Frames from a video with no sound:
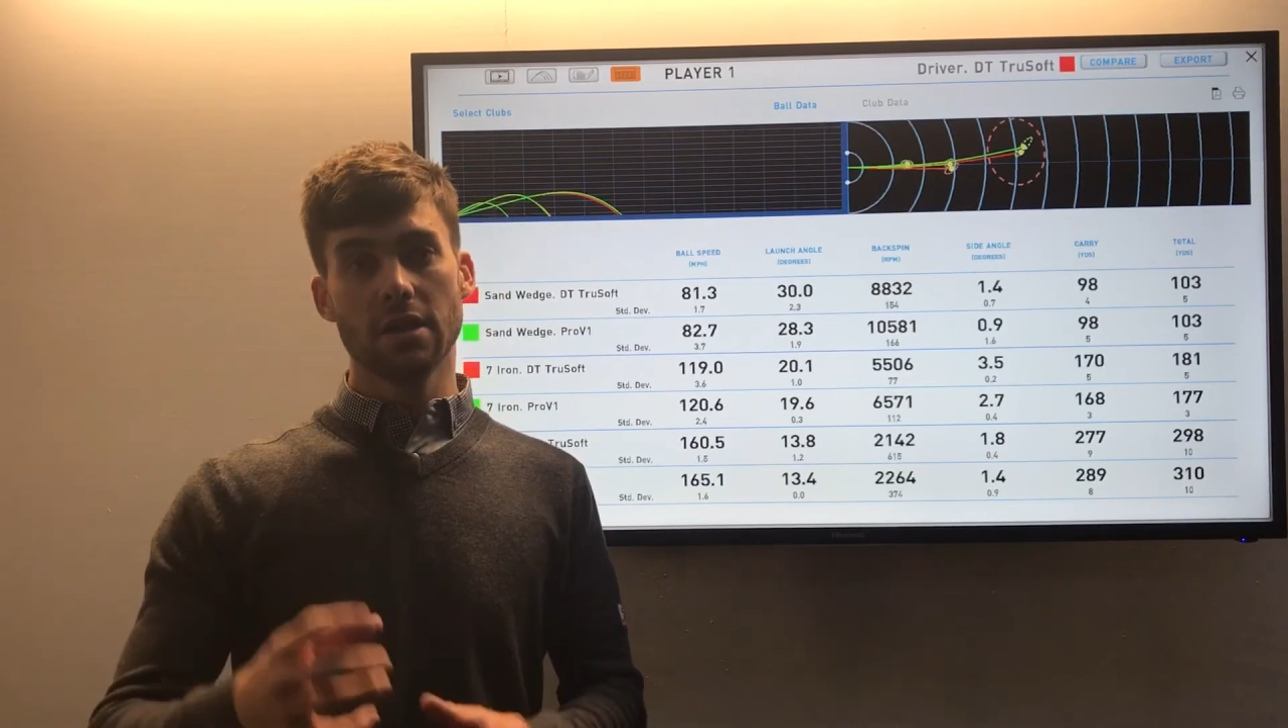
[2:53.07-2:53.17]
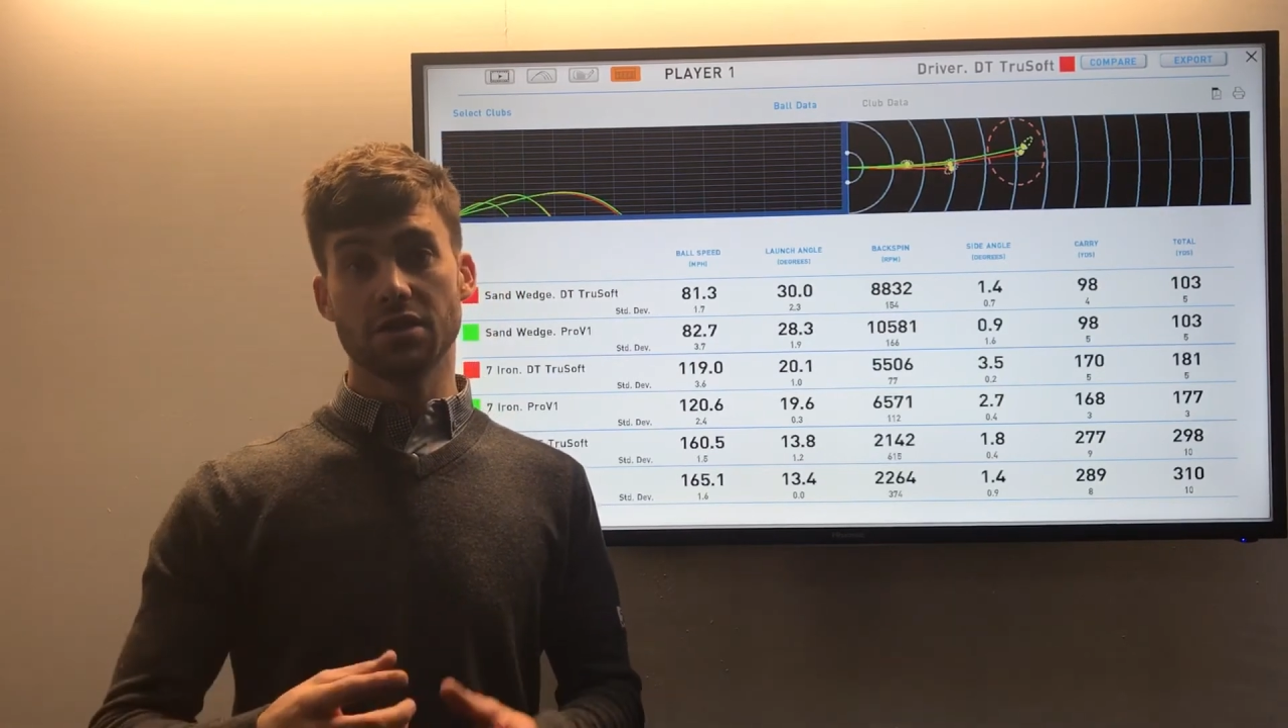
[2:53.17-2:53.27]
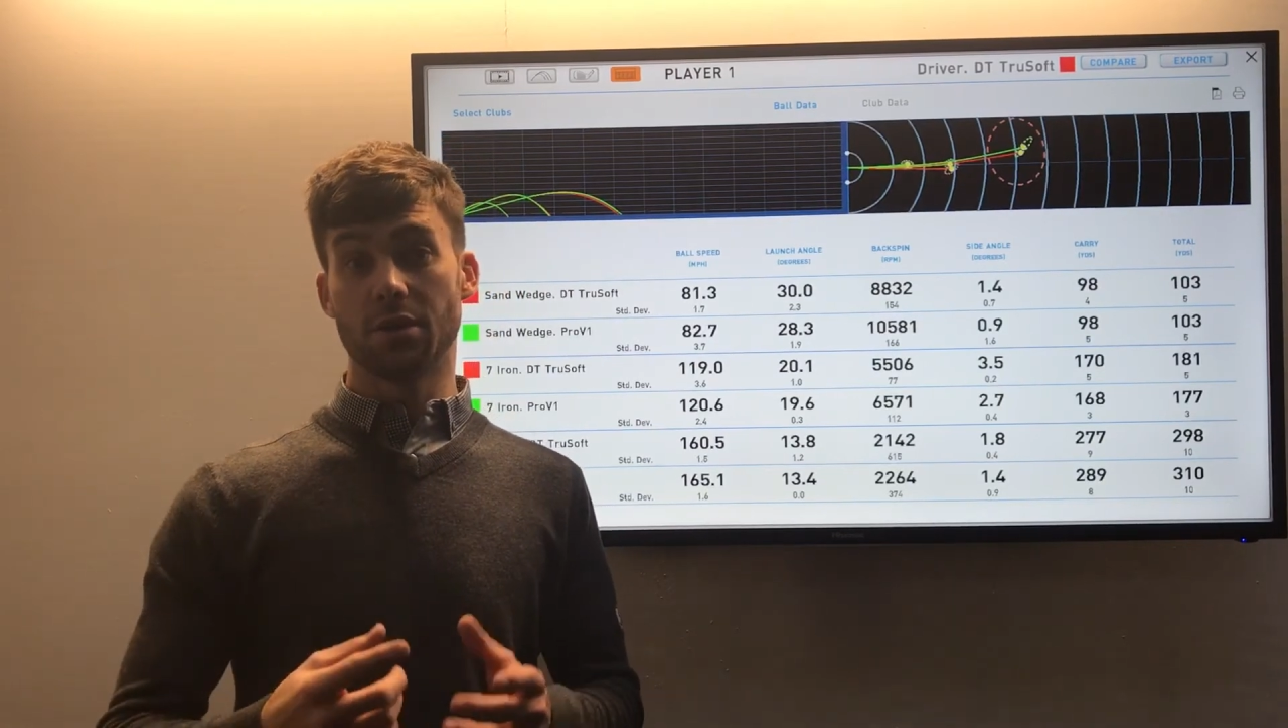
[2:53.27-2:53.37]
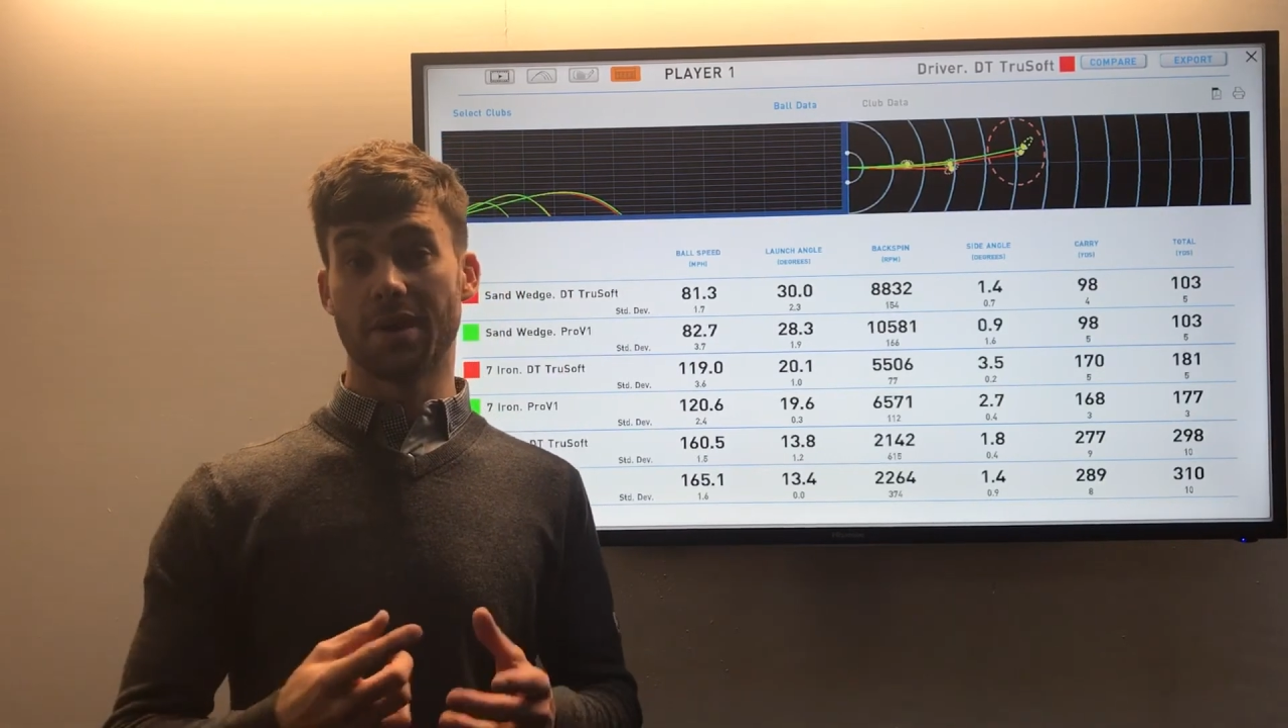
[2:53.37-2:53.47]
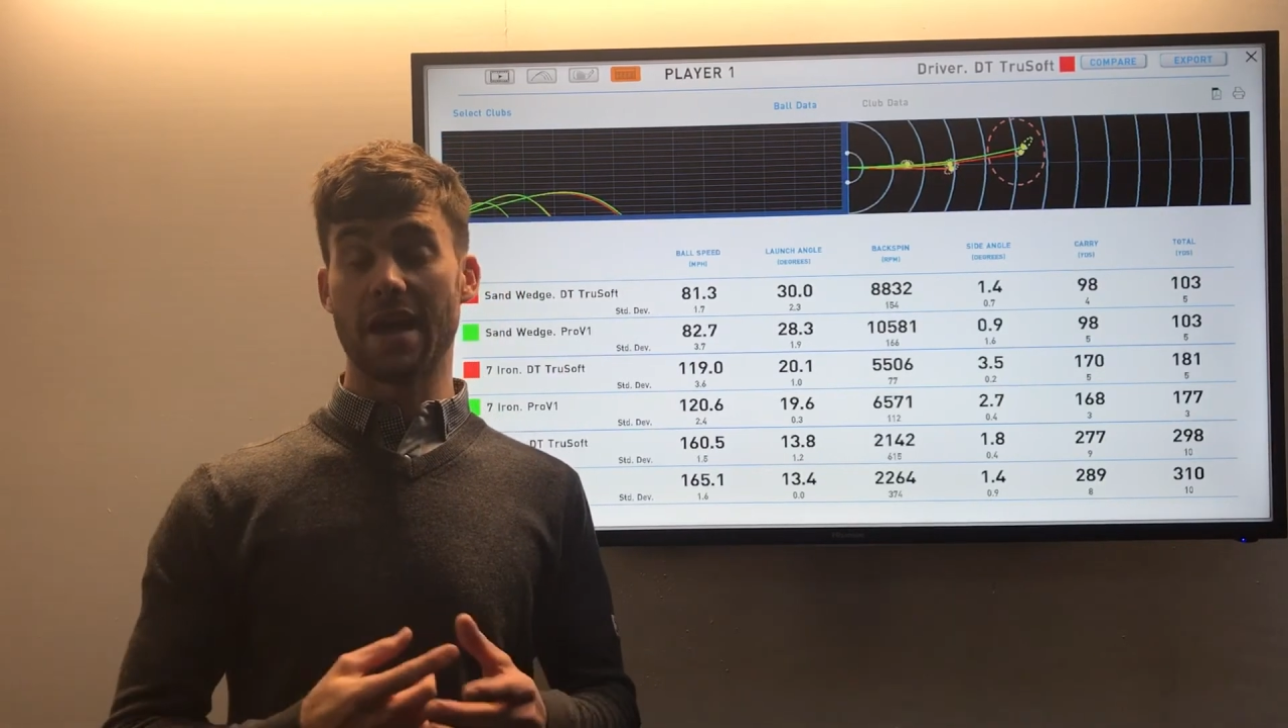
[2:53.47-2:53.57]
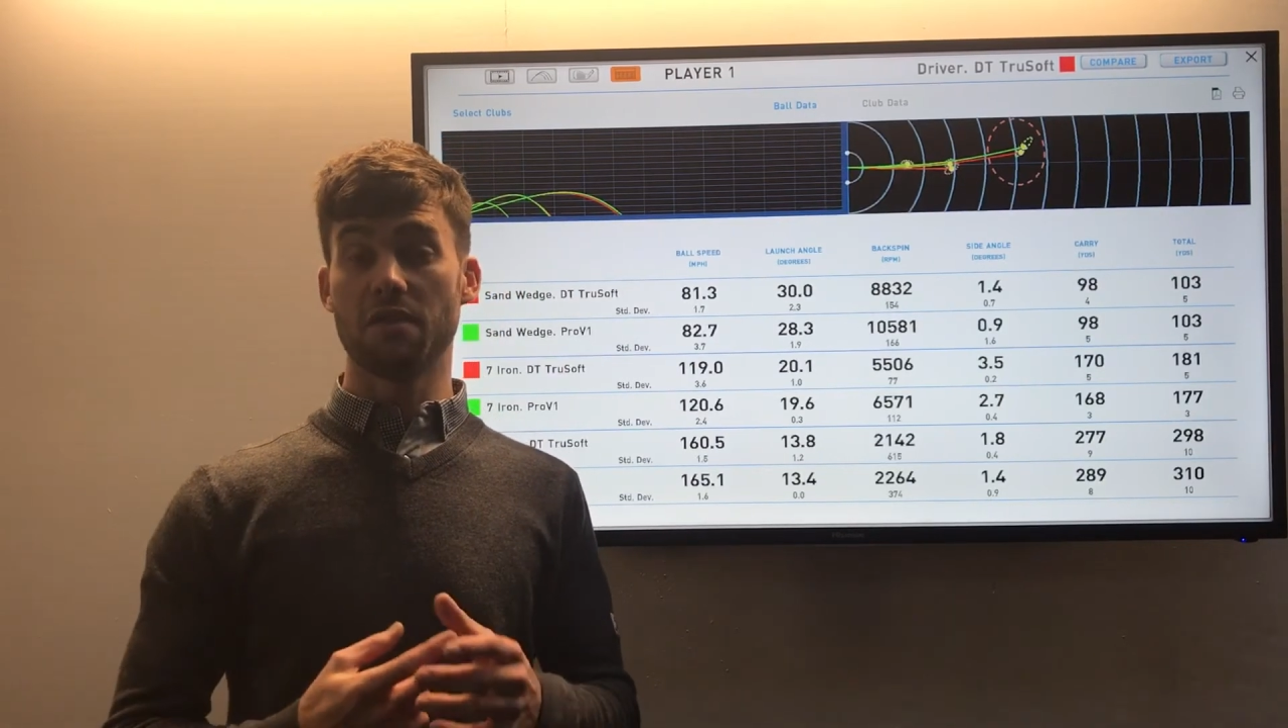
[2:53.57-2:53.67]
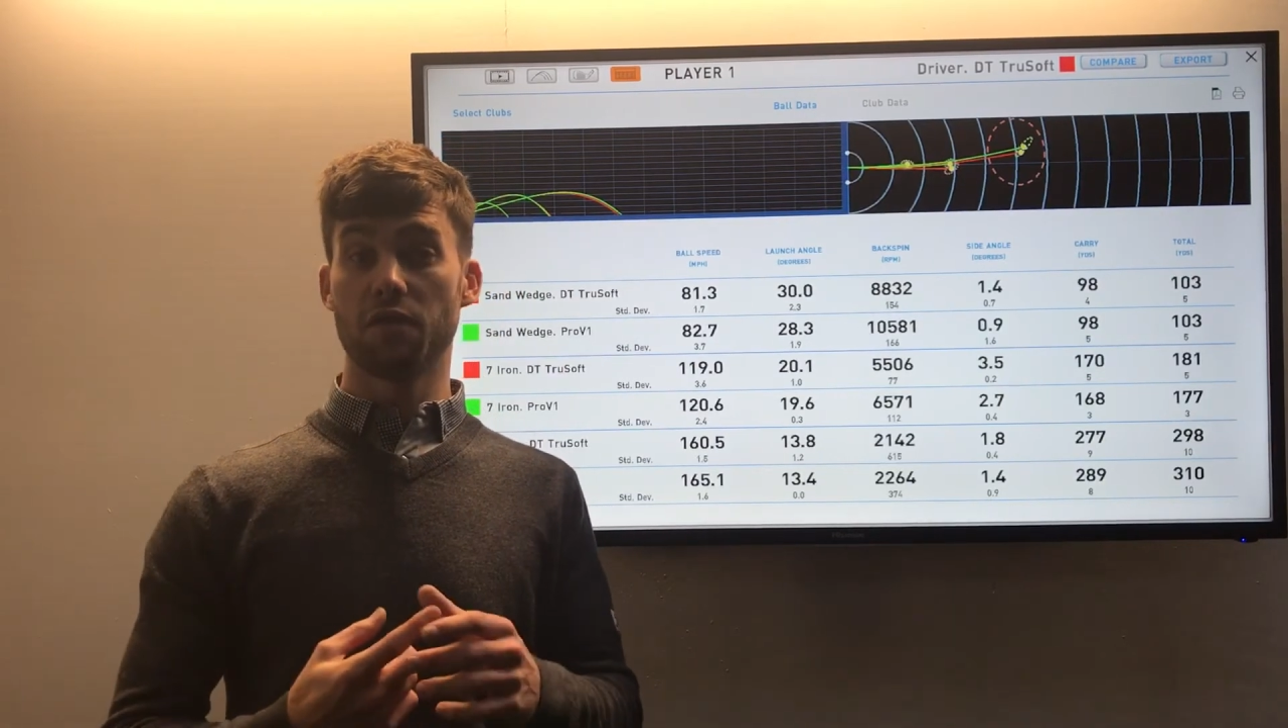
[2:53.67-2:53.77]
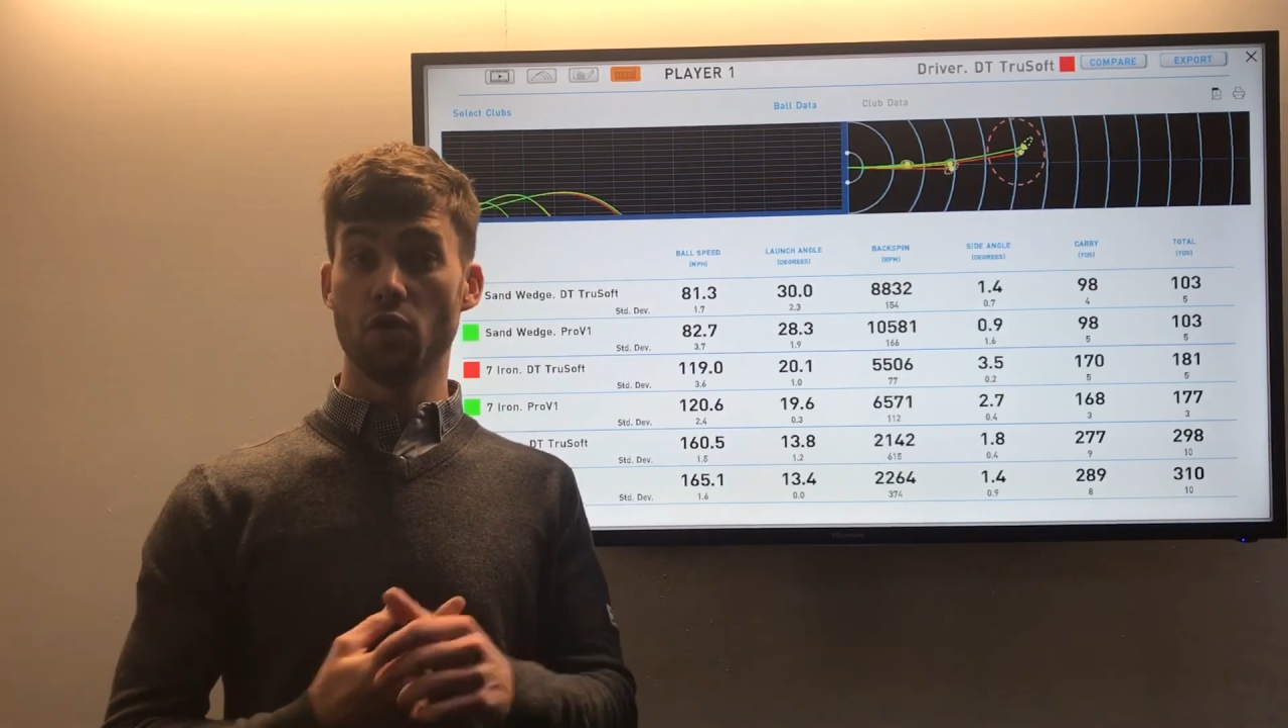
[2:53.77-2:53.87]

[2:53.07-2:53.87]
So again, if